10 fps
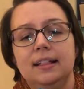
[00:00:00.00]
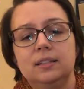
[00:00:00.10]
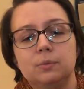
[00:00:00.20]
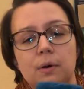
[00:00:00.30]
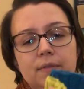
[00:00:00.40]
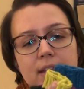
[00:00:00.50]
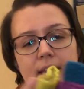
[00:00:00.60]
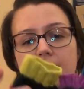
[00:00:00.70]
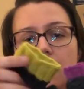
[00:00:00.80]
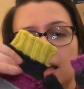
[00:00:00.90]
ends woven
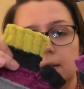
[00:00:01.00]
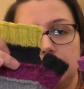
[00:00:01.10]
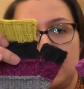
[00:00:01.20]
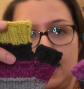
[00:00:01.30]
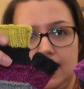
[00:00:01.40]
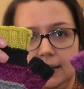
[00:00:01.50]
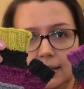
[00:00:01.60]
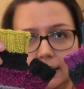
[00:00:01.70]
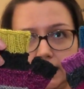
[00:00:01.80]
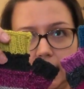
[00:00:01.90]
in on my
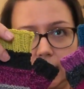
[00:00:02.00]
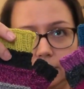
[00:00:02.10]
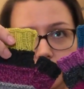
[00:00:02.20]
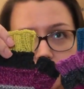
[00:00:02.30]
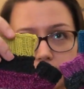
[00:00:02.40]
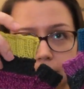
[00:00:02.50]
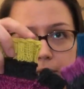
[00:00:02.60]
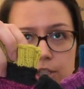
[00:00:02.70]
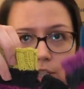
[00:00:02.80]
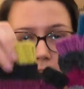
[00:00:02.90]
gloves,
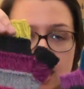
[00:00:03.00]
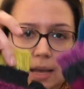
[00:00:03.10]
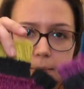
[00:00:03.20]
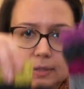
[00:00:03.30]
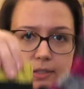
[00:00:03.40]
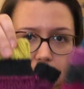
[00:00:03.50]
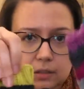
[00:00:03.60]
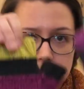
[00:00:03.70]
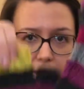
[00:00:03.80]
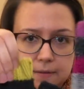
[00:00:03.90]
which I am
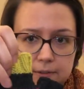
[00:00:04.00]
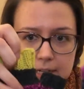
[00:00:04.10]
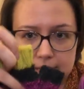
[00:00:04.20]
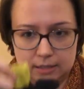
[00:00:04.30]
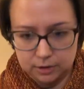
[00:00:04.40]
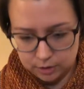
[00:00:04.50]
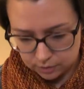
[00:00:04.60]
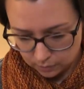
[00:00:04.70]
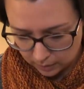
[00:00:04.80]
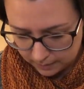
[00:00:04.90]
still looking for test
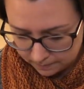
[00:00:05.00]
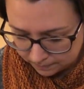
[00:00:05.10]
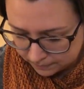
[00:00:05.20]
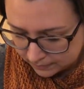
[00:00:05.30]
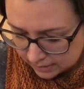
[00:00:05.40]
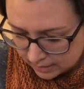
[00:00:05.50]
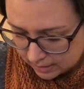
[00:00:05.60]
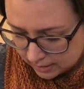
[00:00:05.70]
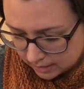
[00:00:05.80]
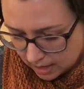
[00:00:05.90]
knitters for.
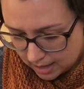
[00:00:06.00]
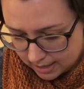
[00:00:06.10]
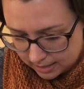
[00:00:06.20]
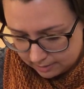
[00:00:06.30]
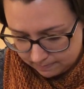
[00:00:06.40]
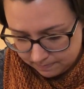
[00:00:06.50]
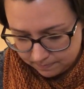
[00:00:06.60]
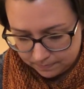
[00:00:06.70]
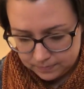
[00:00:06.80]
So